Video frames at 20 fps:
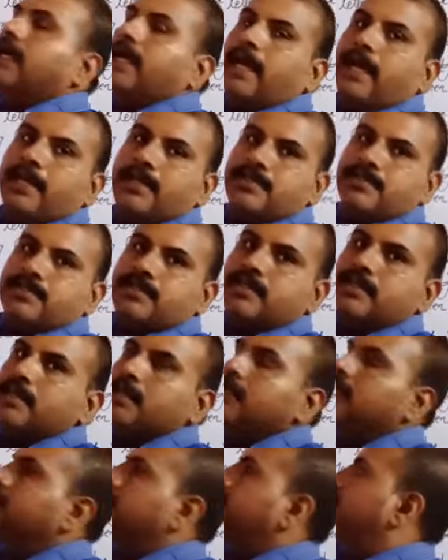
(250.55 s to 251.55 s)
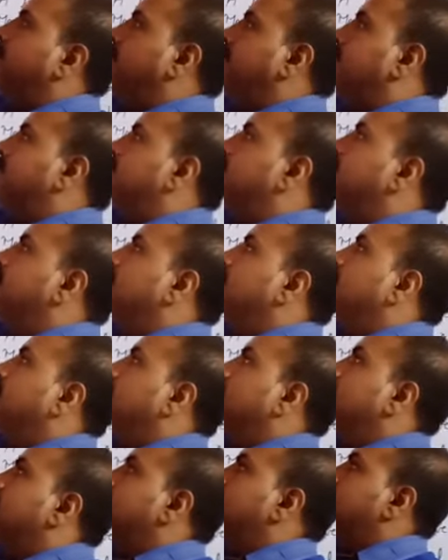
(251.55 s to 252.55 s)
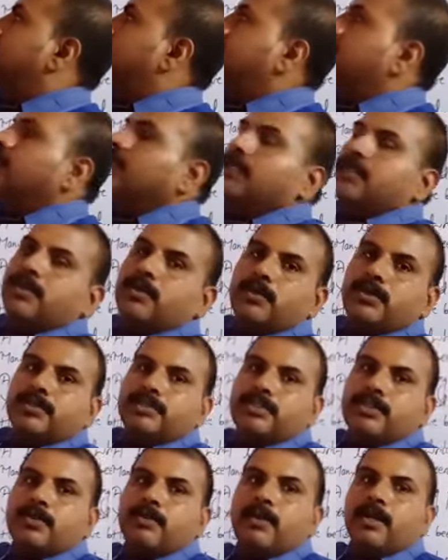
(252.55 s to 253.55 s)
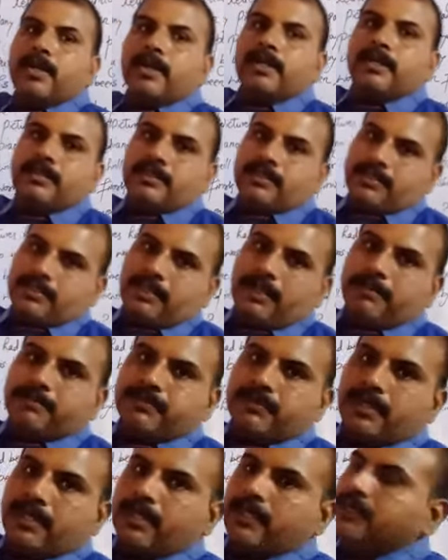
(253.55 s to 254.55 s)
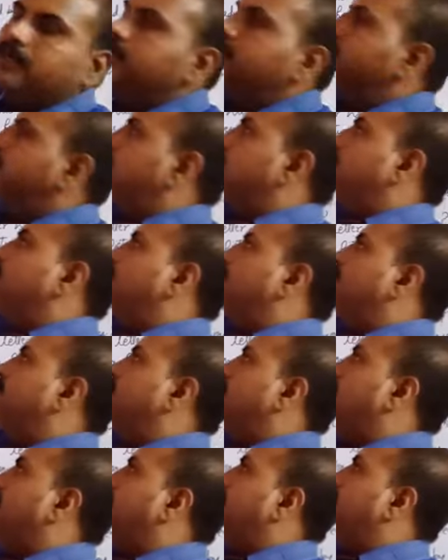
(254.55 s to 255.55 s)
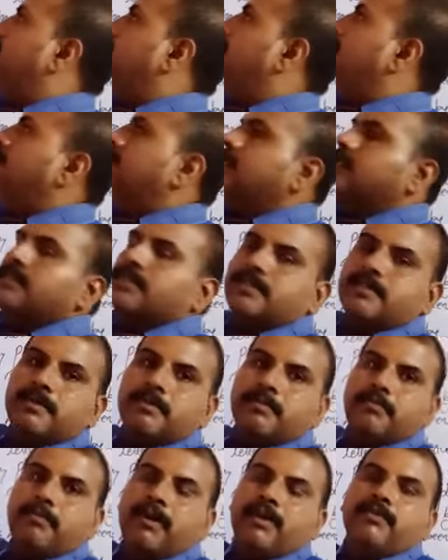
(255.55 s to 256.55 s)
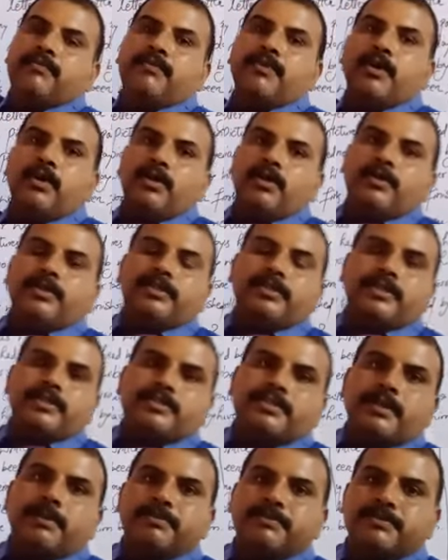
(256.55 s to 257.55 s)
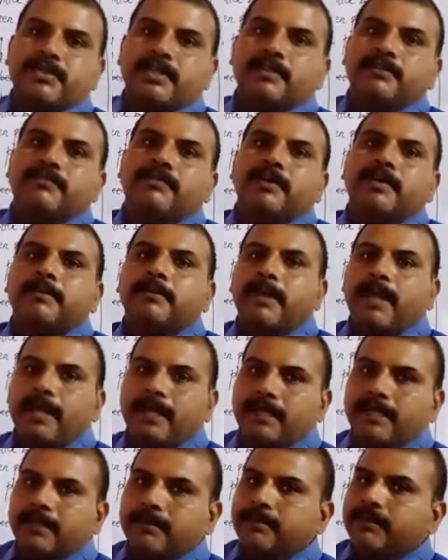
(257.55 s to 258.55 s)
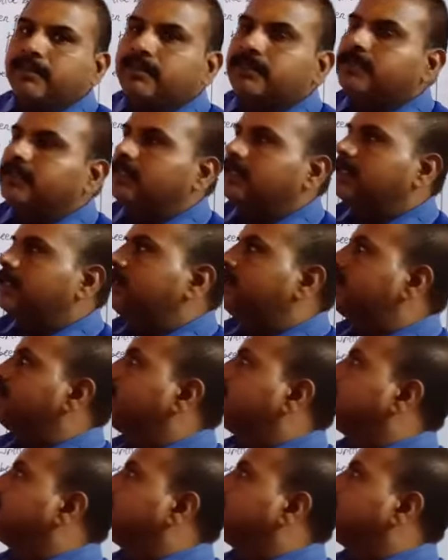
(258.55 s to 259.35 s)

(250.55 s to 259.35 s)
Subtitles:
s, means she denotes singular subject, so we add s by following the subject verb agreement here.